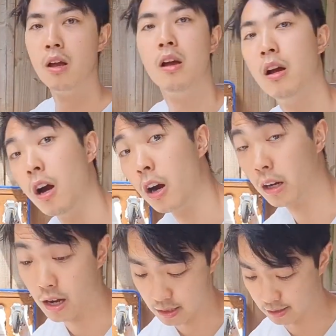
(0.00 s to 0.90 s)
All right,
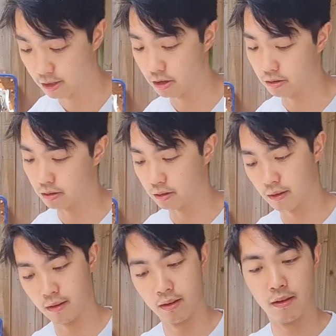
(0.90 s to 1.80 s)
guys. So
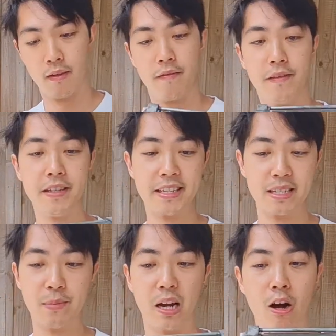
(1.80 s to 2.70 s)
this is
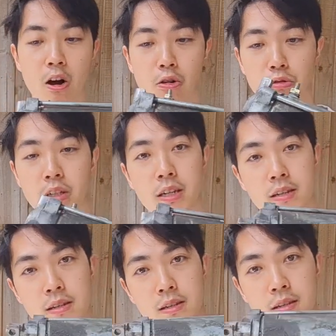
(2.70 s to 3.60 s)
my old
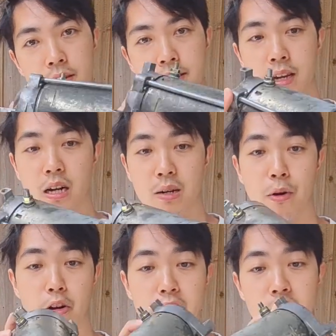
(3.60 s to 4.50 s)
starter motor.